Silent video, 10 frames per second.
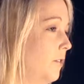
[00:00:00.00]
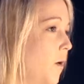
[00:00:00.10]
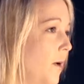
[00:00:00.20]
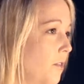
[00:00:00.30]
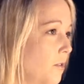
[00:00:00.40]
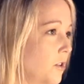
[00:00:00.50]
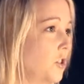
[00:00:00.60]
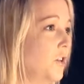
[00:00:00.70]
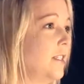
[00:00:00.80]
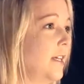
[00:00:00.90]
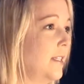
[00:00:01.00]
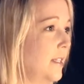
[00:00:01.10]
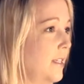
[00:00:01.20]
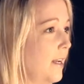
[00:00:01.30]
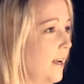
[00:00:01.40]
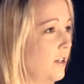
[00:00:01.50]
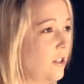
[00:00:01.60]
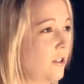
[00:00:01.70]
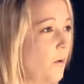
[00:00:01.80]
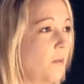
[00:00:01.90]
flowing through the streets as it did, I
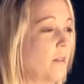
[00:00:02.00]
just